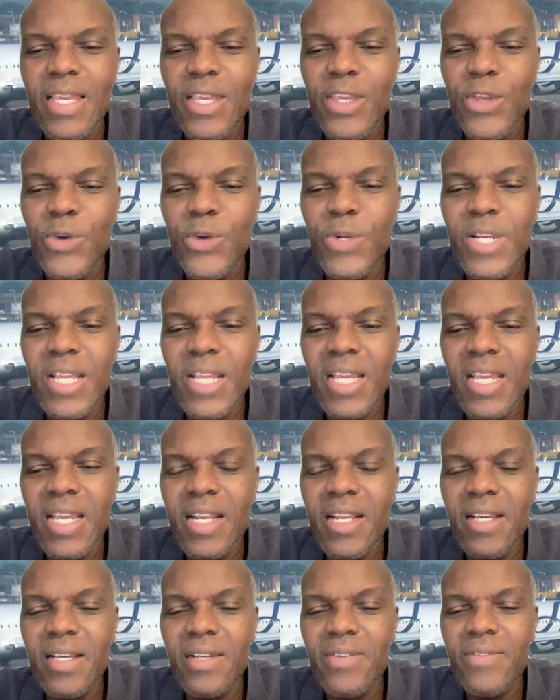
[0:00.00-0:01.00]
you
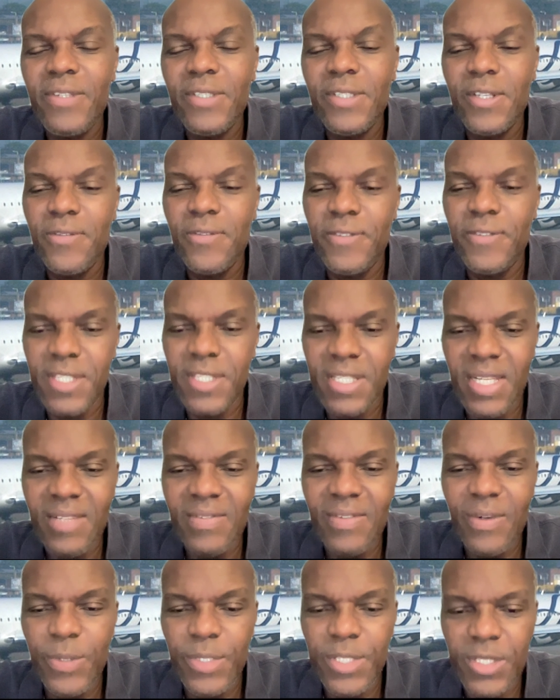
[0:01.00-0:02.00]
need for
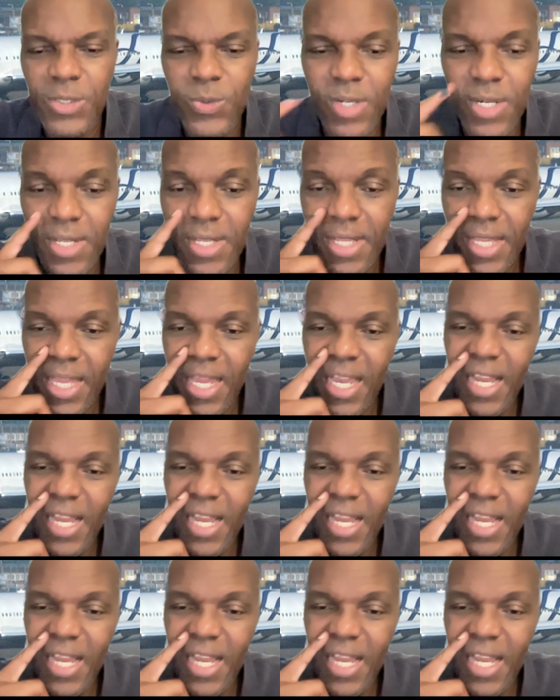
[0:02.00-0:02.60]
silver, which is one of the